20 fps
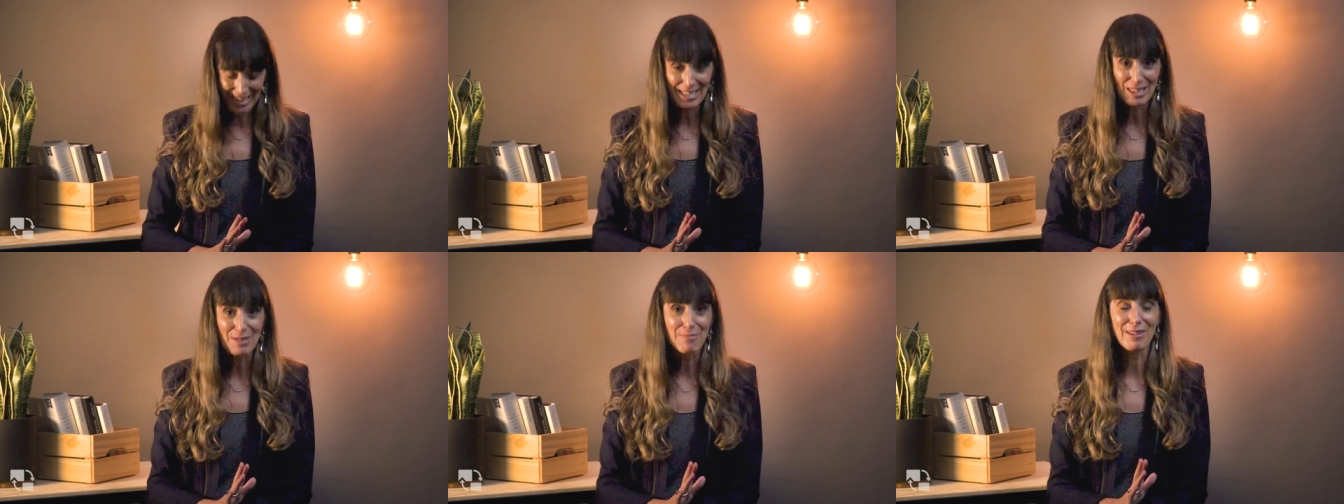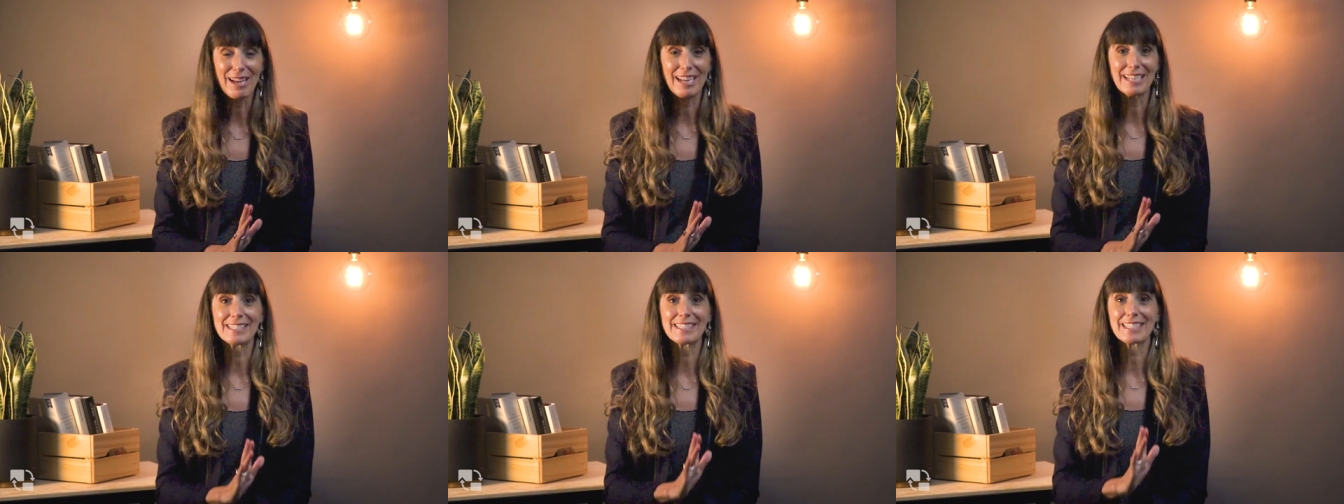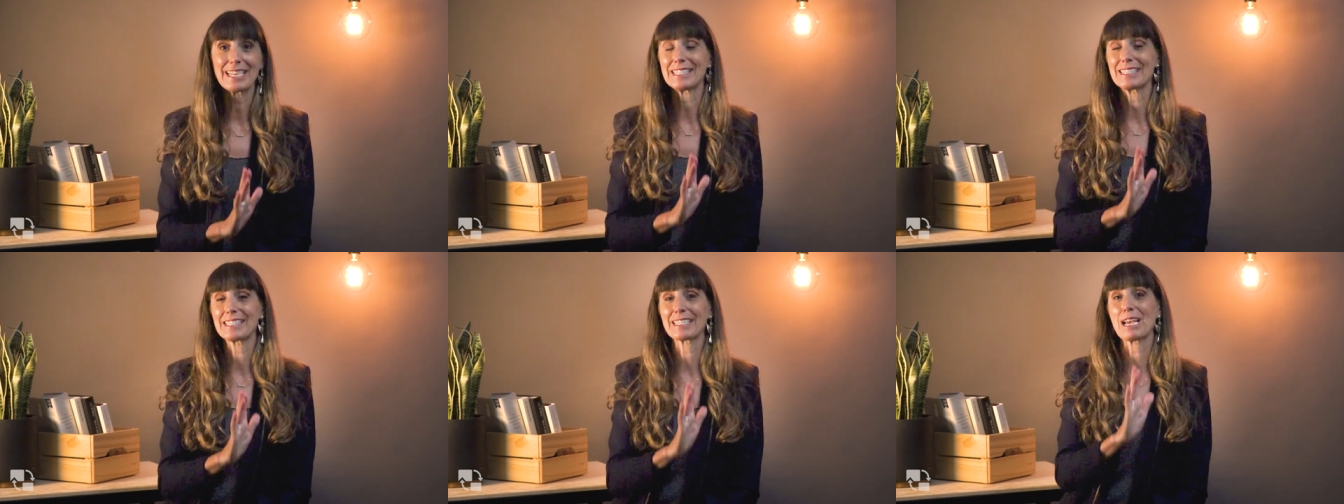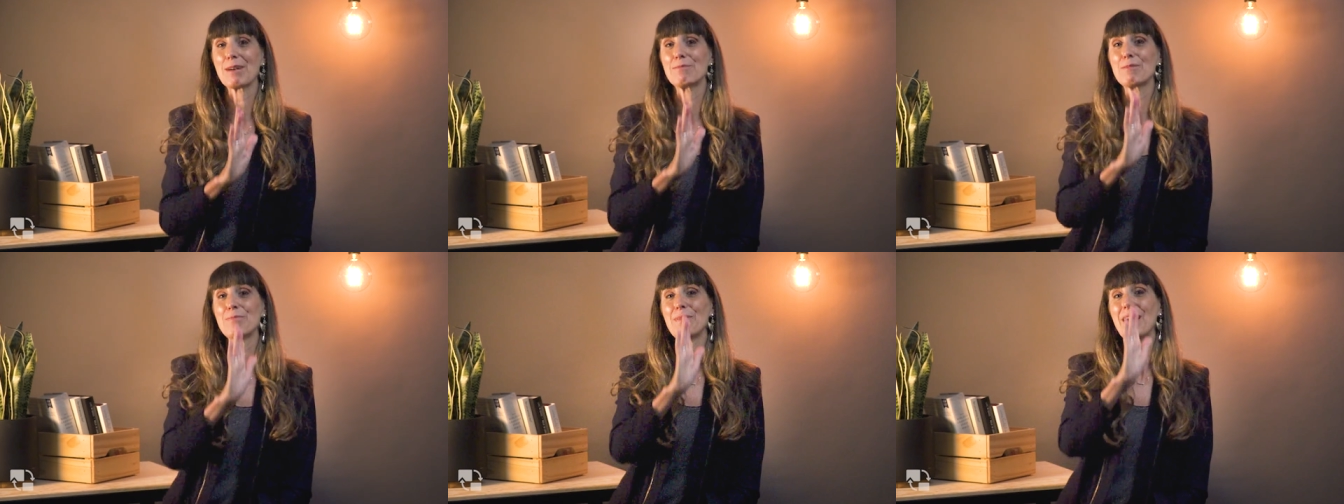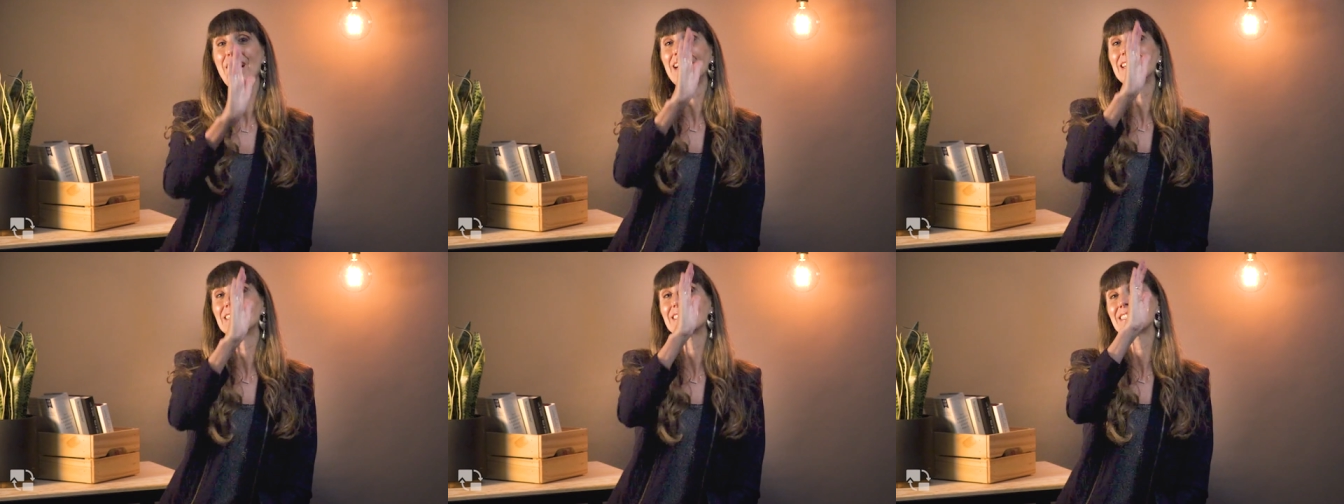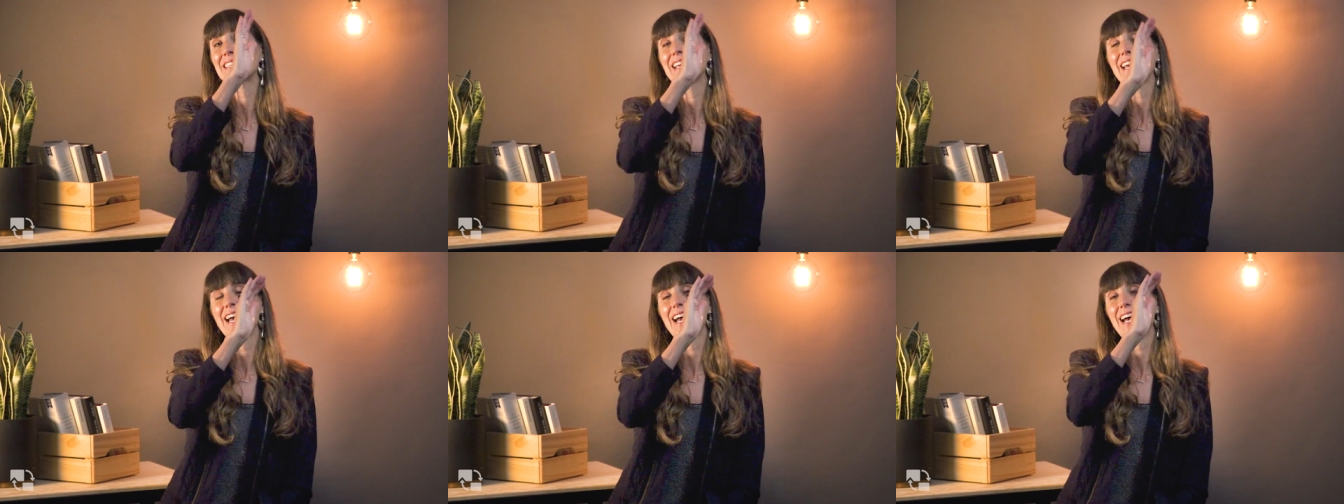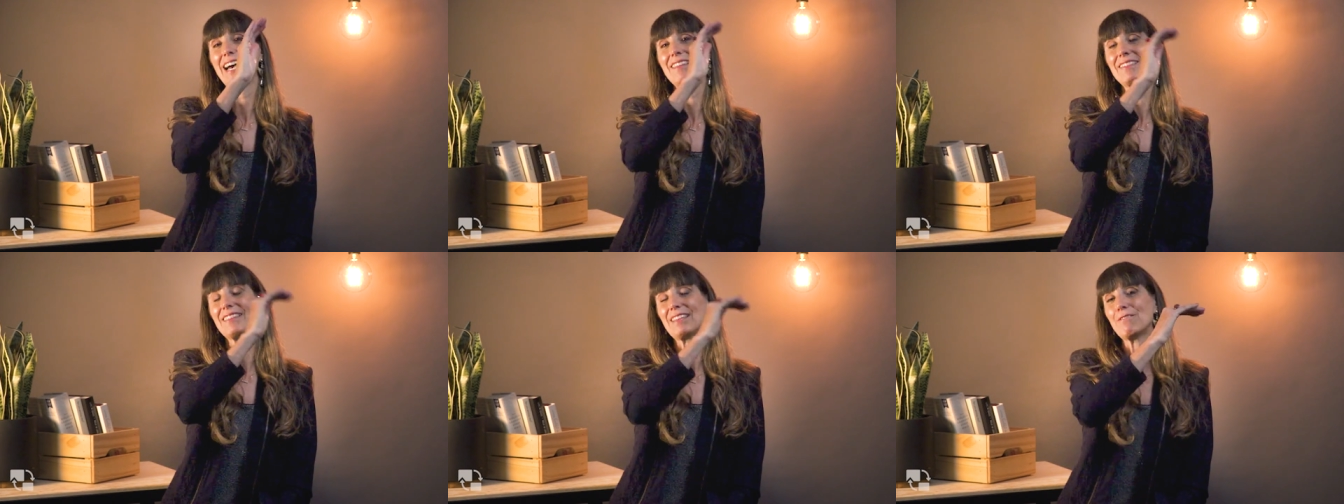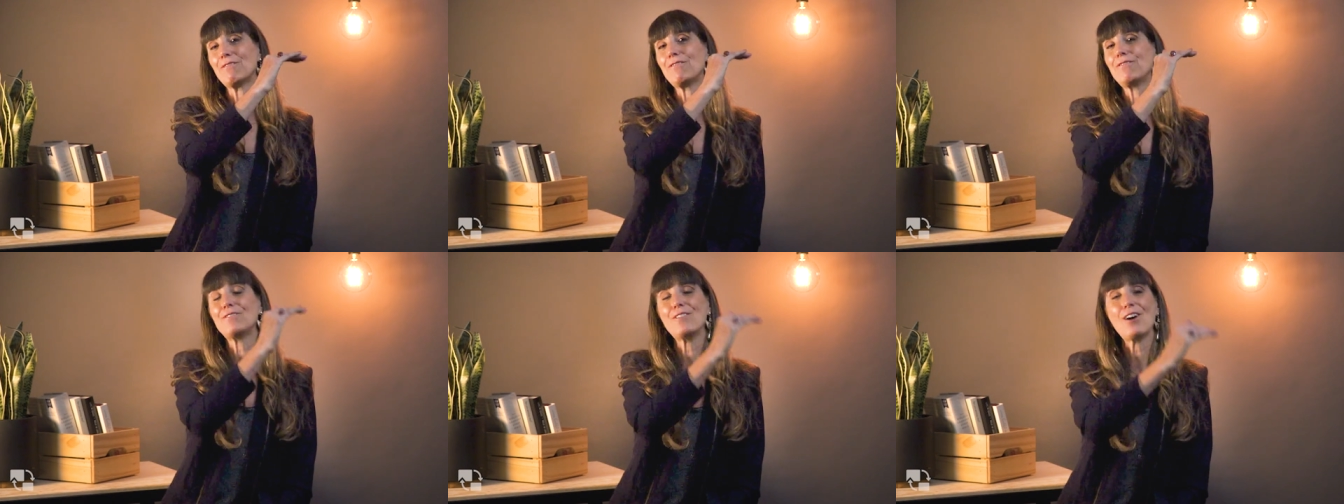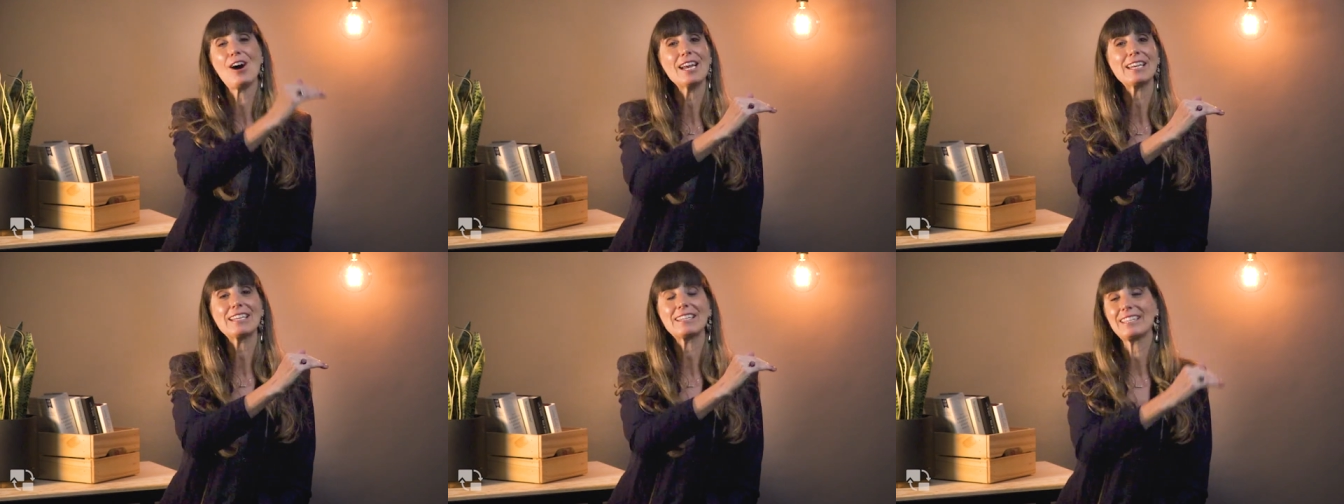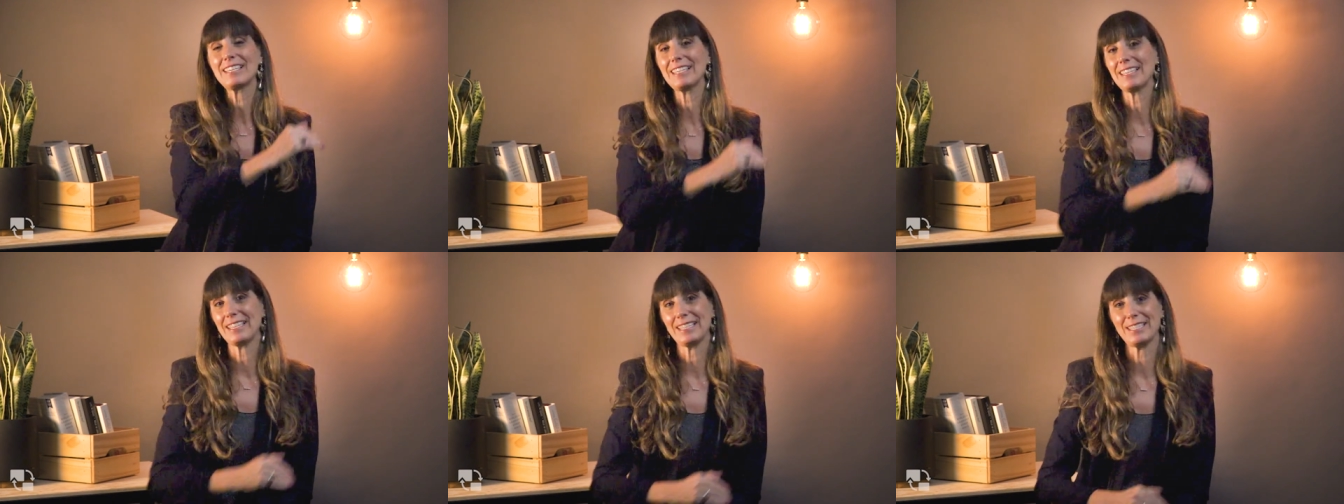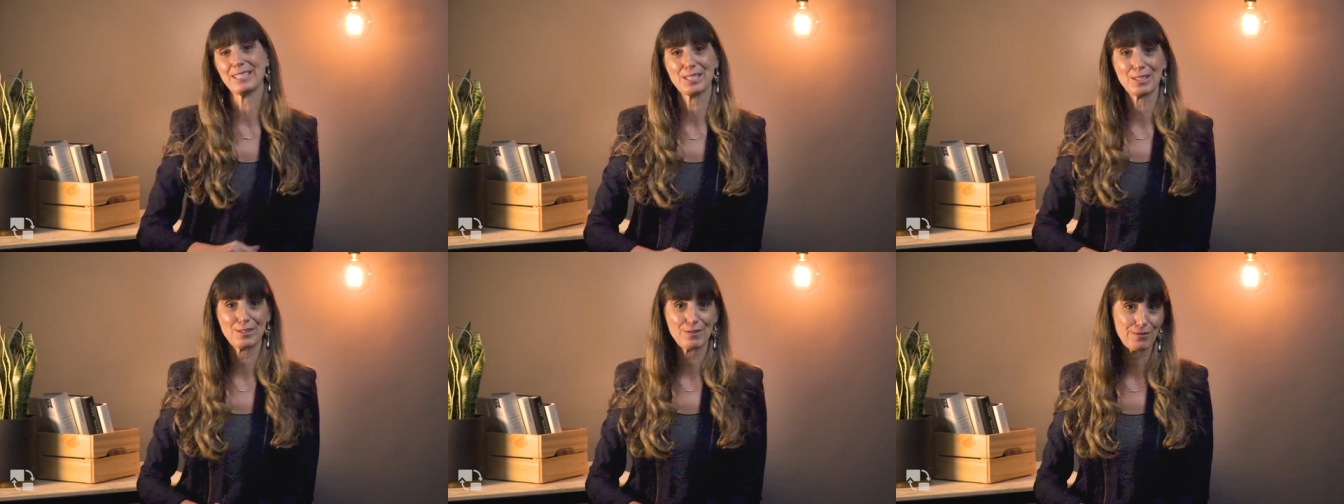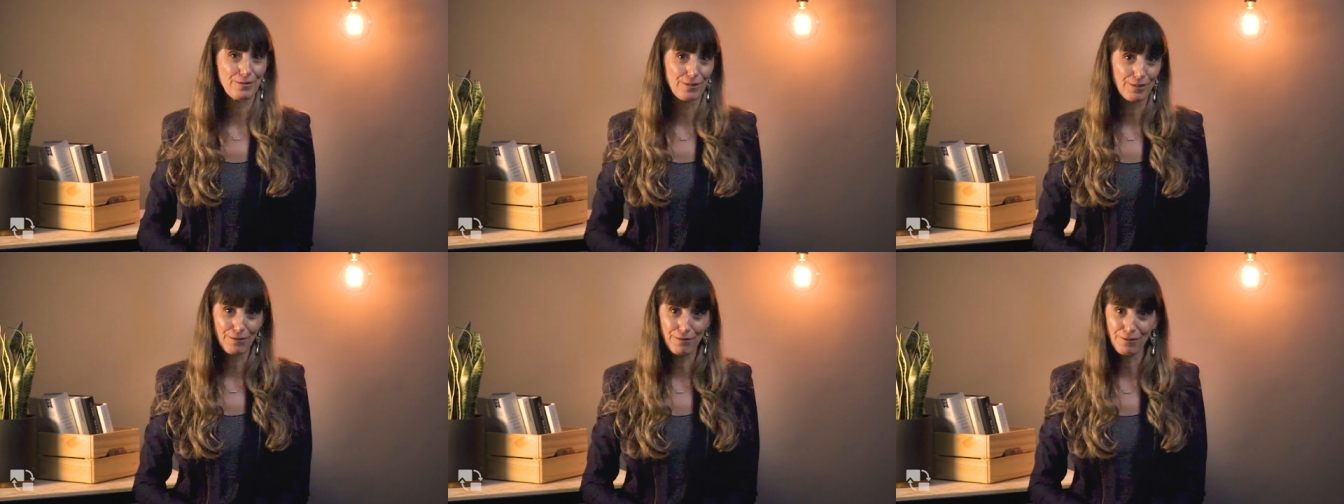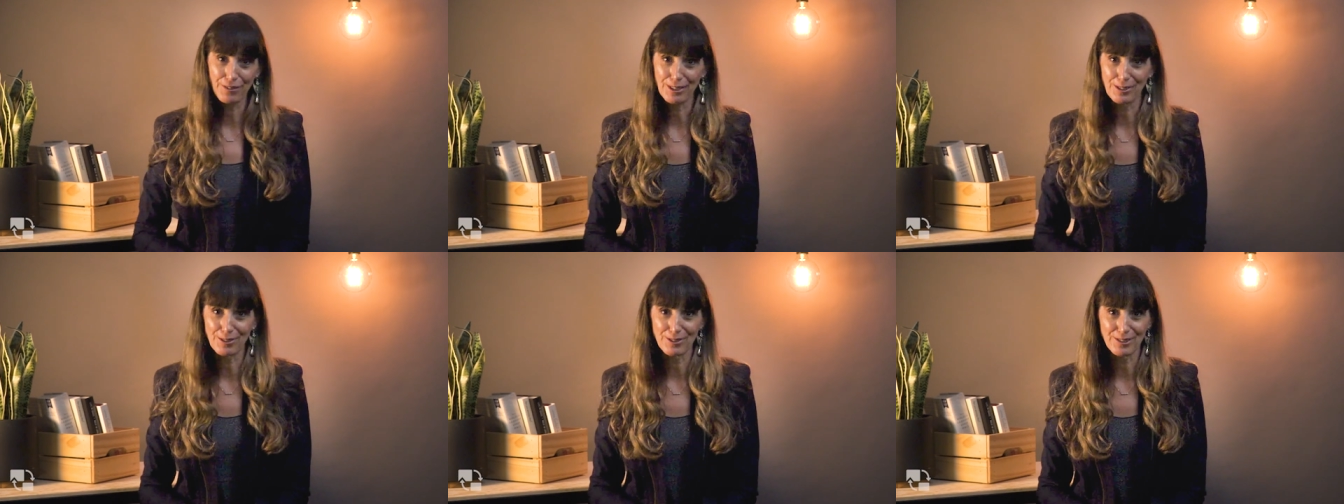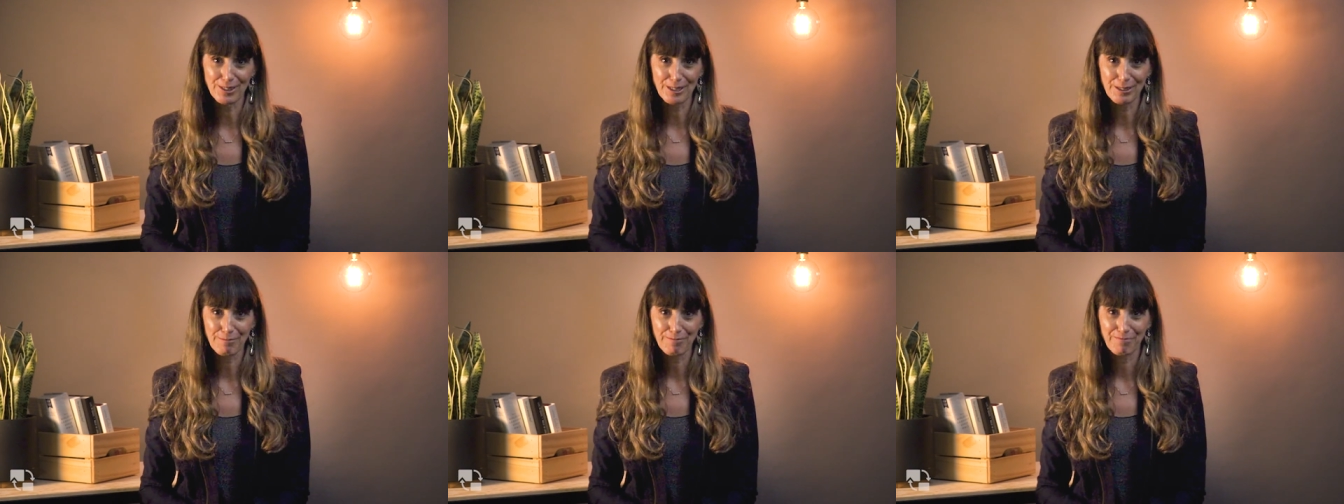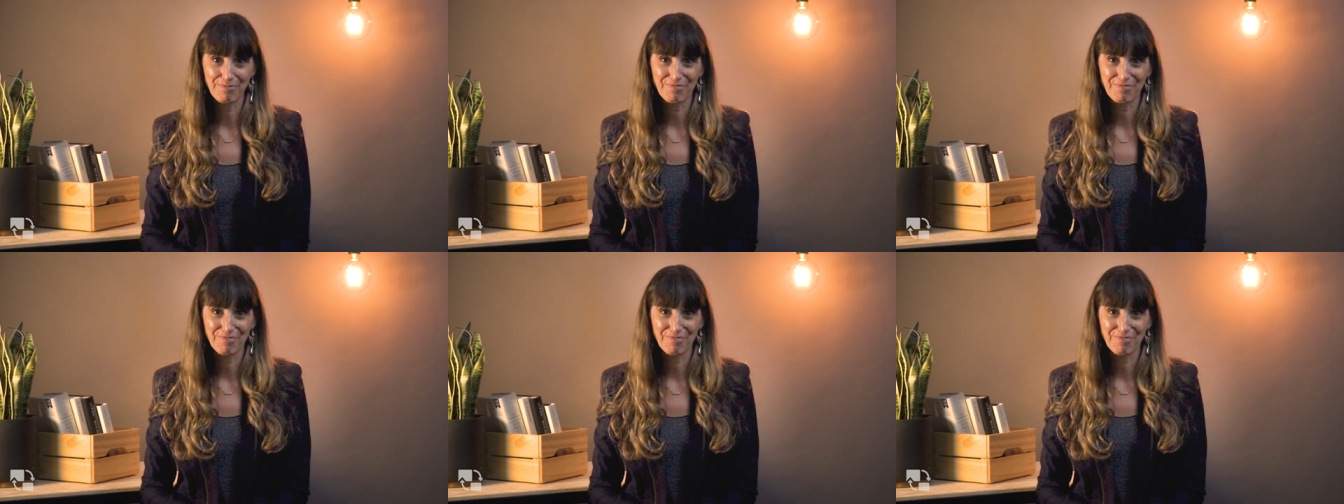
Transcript: The plan starts to come to pass, and then finally it's fulfilled.